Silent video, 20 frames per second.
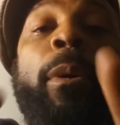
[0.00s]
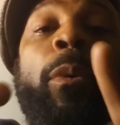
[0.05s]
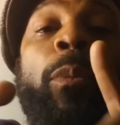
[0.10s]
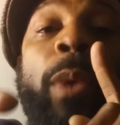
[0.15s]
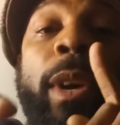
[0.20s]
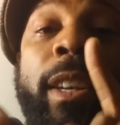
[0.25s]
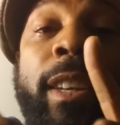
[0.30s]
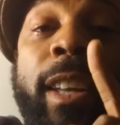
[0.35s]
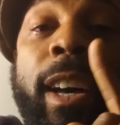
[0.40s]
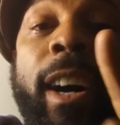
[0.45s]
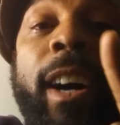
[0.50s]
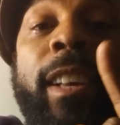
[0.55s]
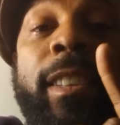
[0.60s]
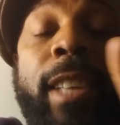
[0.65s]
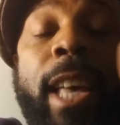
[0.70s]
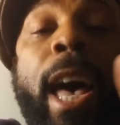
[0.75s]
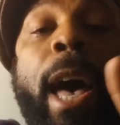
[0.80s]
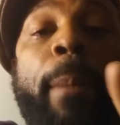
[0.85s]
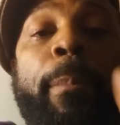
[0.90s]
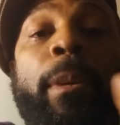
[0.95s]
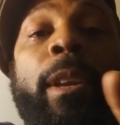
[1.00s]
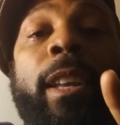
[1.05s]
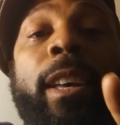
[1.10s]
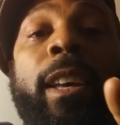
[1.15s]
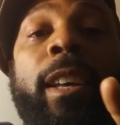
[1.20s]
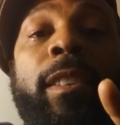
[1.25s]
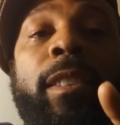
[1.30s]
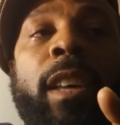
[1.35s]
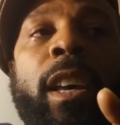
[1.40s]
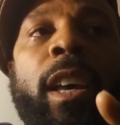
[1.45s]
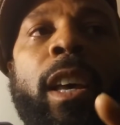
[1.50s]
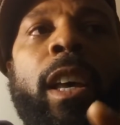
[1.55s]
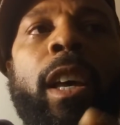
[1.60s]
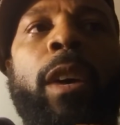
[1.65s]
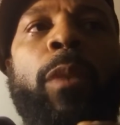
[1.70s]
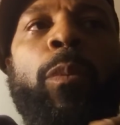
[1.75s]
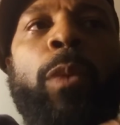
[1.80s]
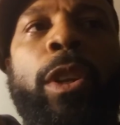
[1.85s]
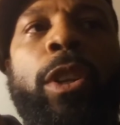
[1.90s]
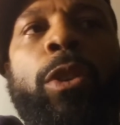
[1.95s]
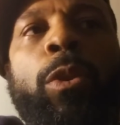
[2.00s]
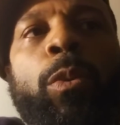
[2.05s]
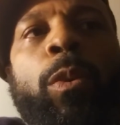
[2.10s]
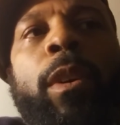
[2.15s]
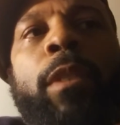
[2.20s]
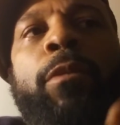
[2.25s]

But what does happen is when you